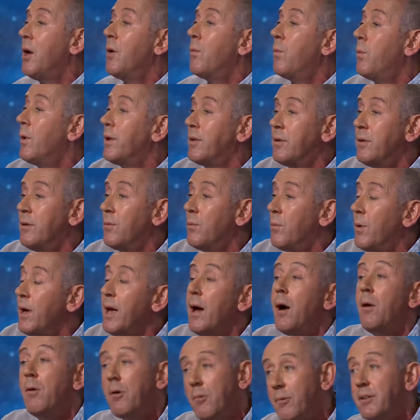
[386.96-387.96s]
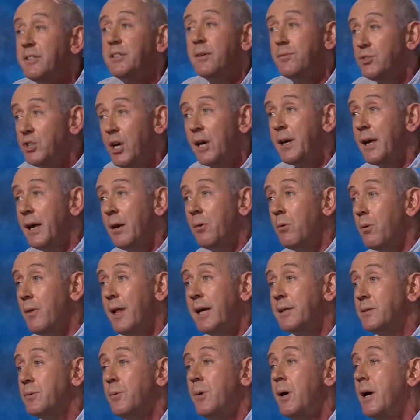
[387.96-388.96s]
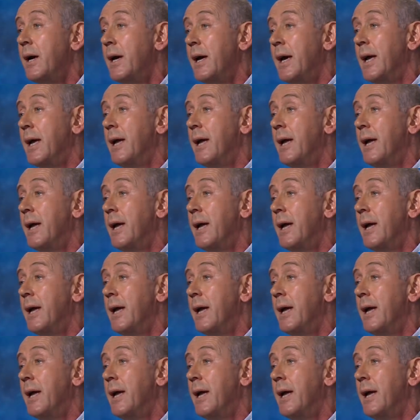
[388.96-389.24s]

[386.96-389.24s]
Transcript: We are at risk of chucking all that away.